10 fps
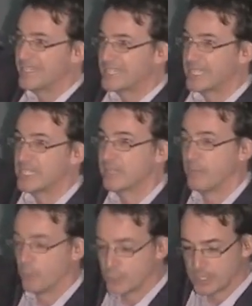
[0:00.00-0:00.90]
You can see these
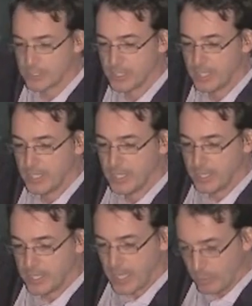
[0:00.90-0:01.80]
actuators can sense the
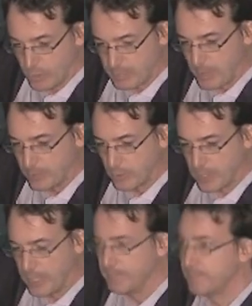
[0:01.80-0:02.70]
forces
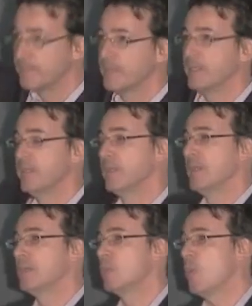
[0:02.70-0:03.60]
and respond to
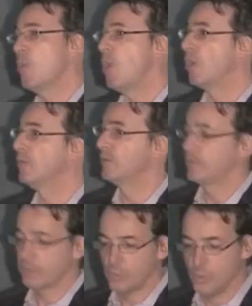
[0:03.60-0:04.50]
them
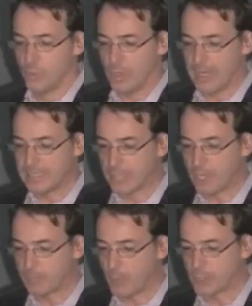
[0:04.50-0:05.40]
and go on
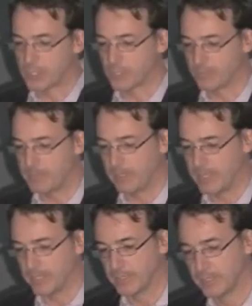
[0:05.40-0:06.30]
through an
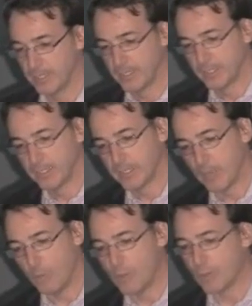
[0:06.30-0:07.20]
entire process of
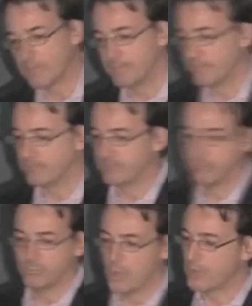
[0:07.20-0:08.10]
building
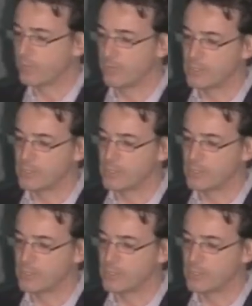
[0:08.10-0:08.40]
a